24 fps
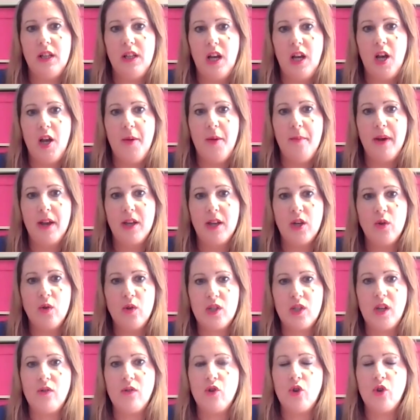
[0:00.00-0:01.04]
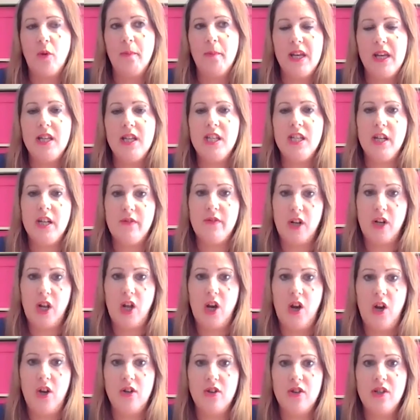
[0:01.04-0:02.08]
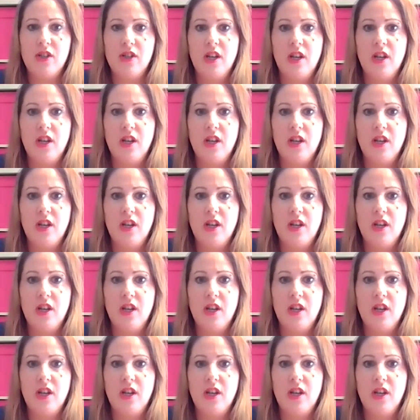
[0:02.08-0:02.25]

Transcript: I use social media a lot.